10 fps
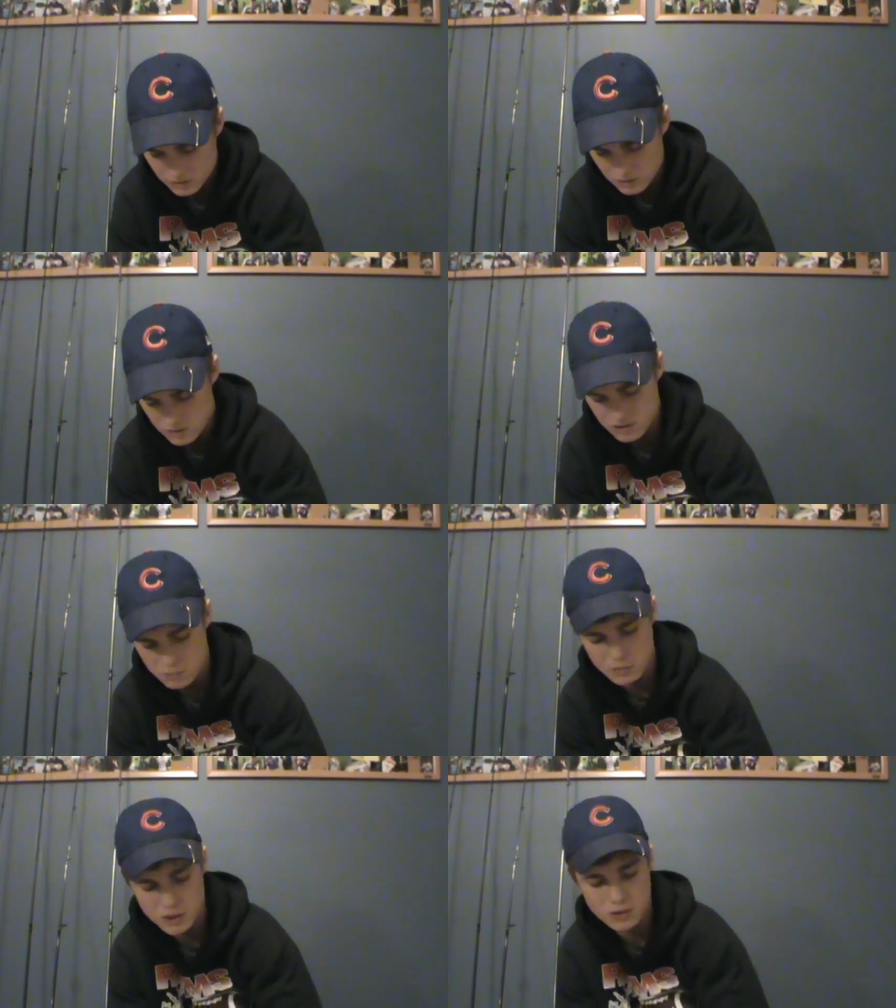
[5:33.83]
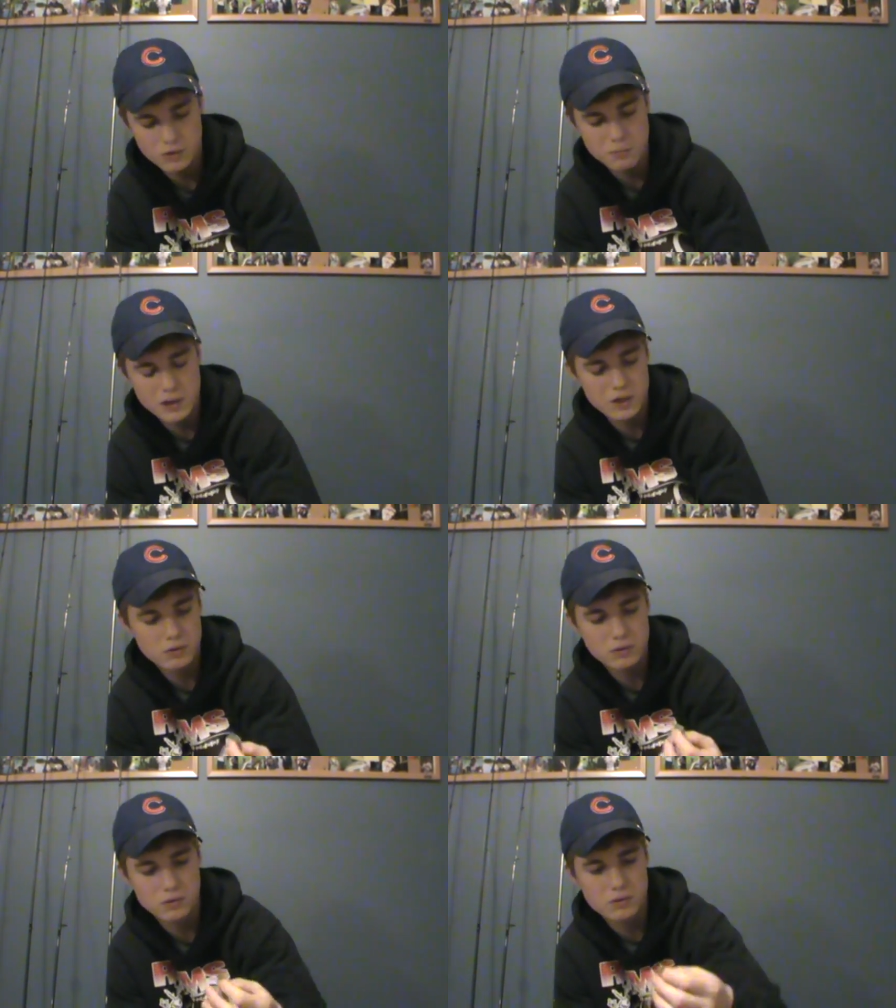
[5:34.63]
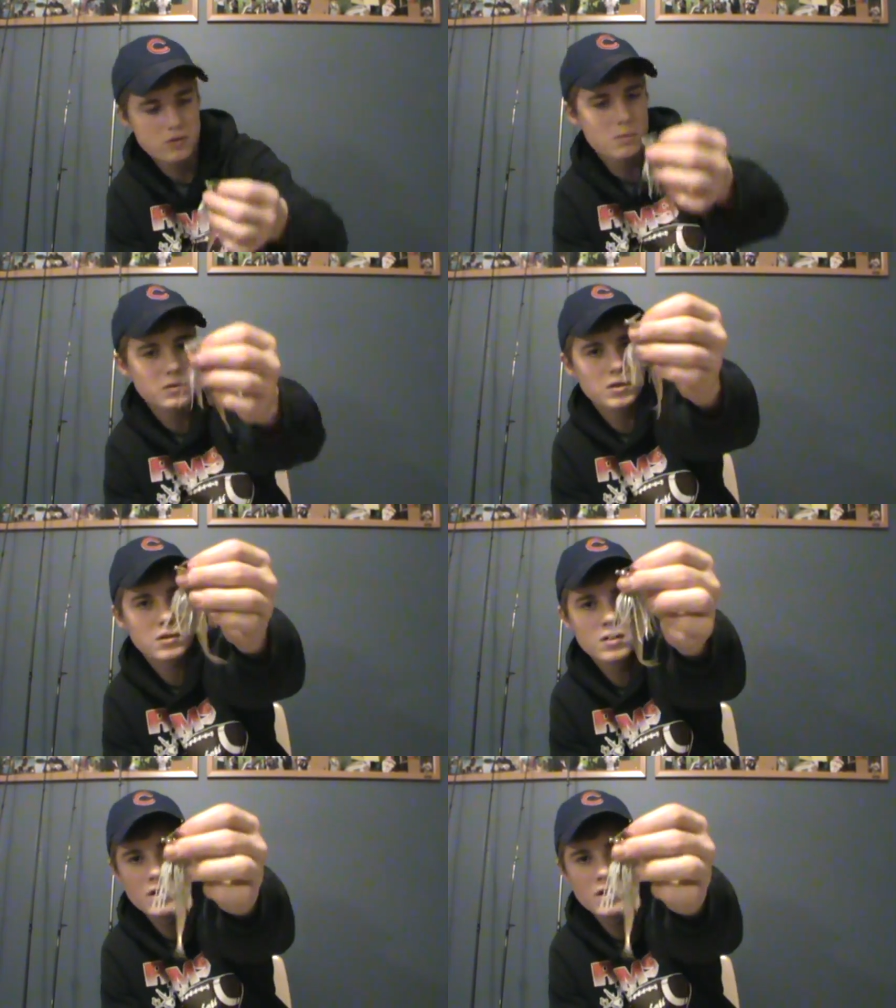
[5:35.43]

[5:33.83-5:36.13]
I think this is the mini or the micro or something.